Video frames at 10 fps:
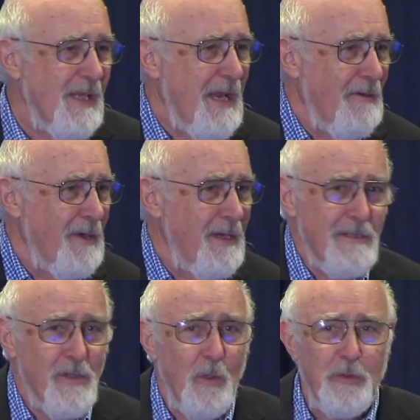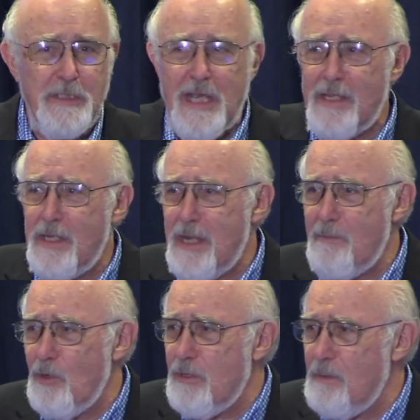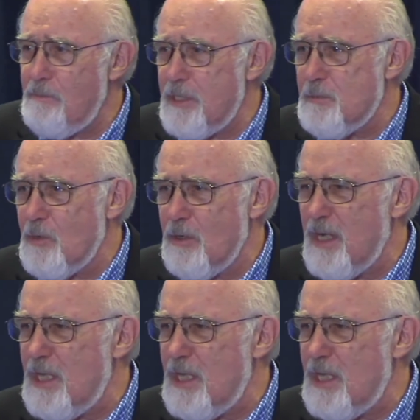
area, it's an old Italian neighborhood in Pittsburgh.